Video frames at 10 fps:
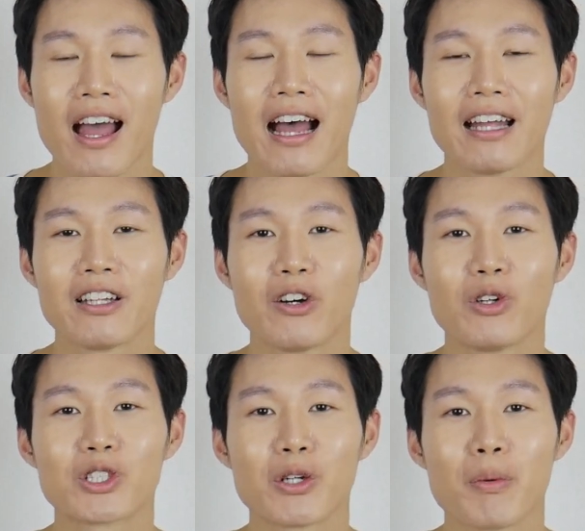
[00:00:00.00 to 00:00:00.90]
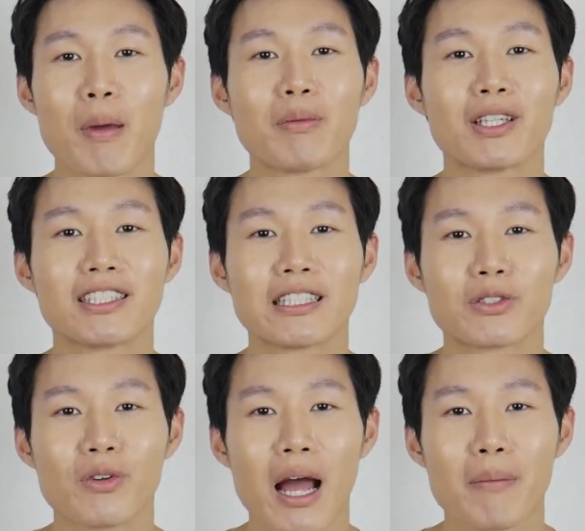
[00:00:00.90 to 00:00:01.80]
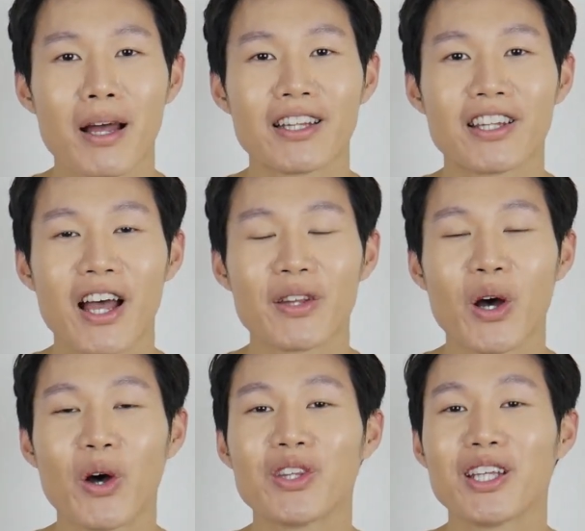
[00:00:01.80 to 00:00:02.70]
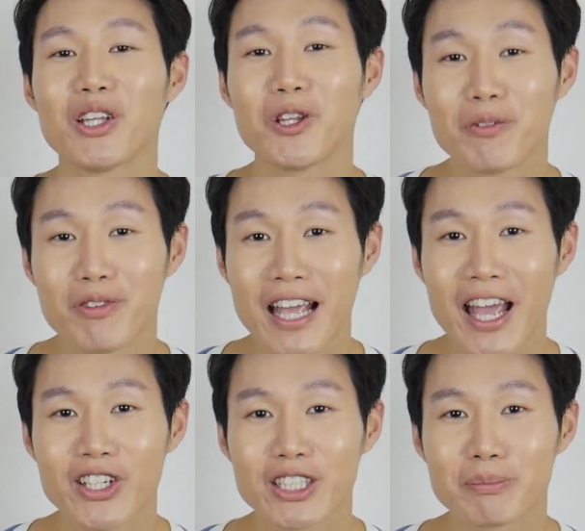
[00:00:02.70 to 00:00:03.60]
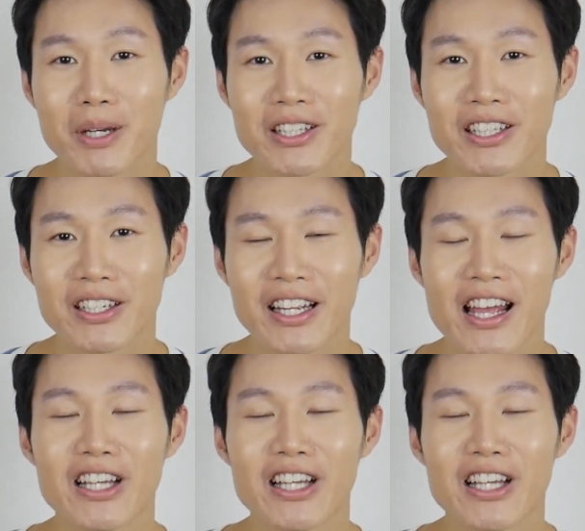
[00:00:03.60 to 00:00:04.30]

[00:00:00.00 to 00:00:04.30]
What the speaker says: And also remember to subscribe and turn on the notifications button